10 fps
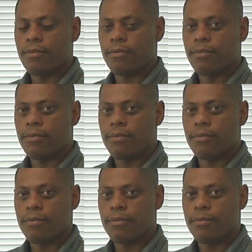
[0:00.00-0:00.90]
change?
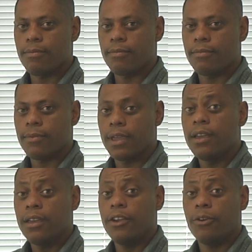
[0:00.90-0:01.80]

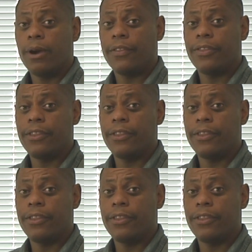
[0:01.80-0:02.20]
Hey, you're right.